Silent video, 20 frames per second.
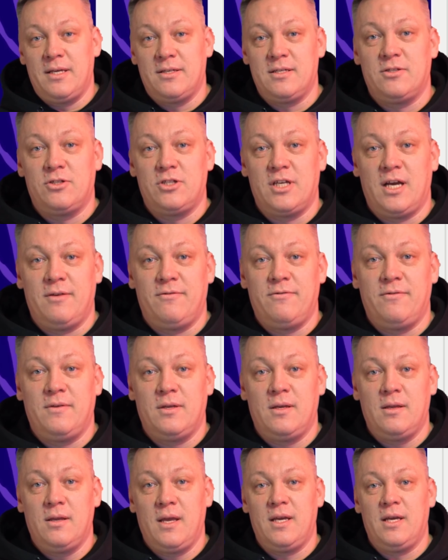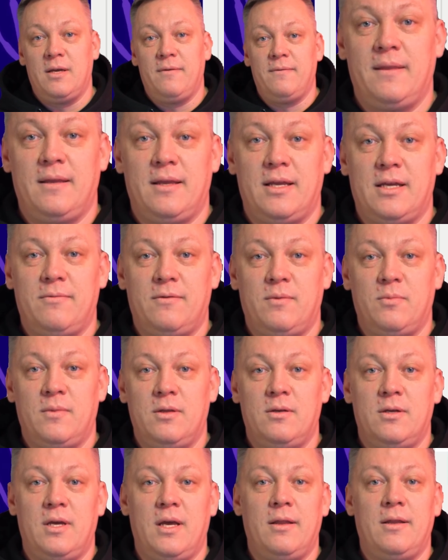the chat feel alive, even when you're not